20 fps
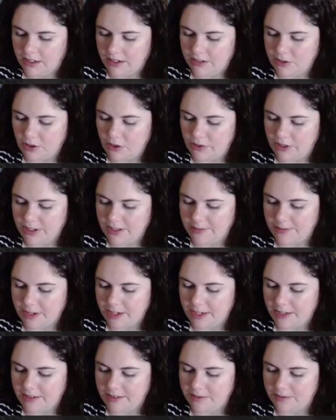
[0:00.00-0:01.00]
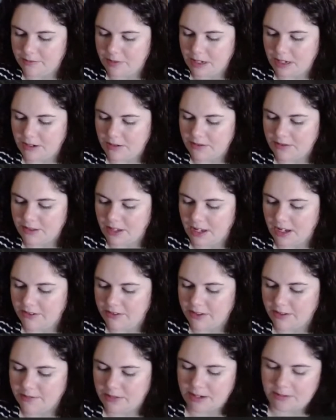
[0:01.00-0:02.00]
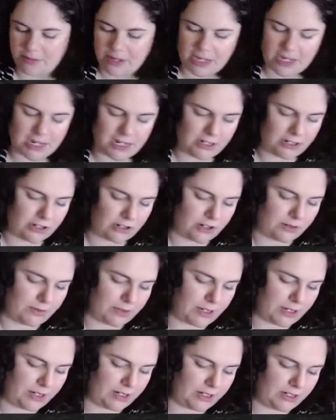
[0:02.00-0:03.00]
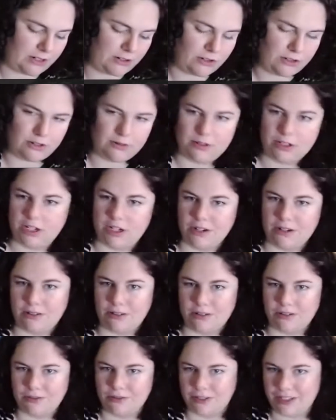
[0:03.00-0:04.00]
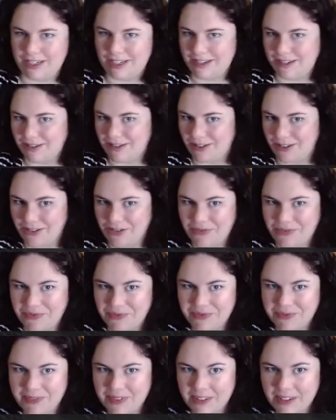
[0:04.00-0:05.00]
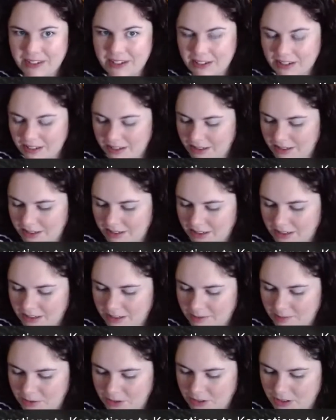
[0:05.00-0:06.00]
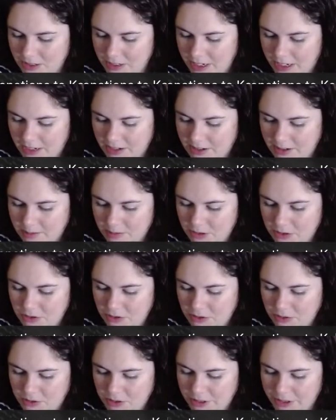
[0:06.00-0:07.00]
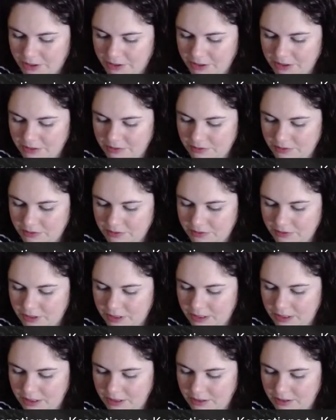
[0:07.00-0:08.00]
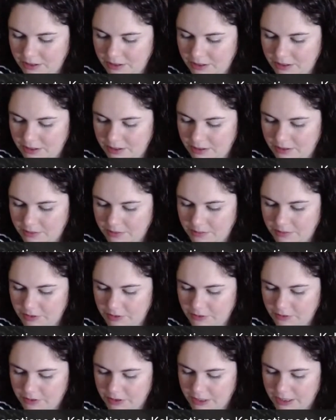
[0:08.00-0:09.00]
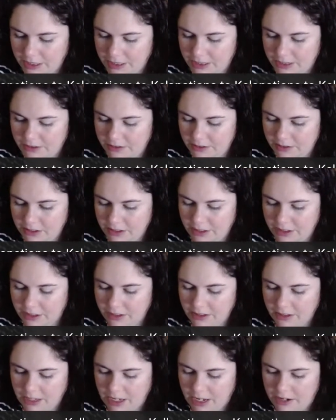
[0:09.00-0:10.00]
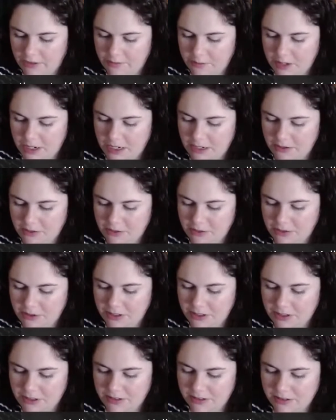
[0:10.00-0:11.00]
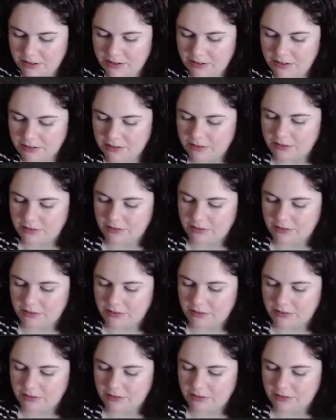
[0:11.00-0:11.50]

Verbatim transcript: As always, my my lives on my page and on my YouTube channel are free, so um, you can catch some tutorials for free before I do the live paid course.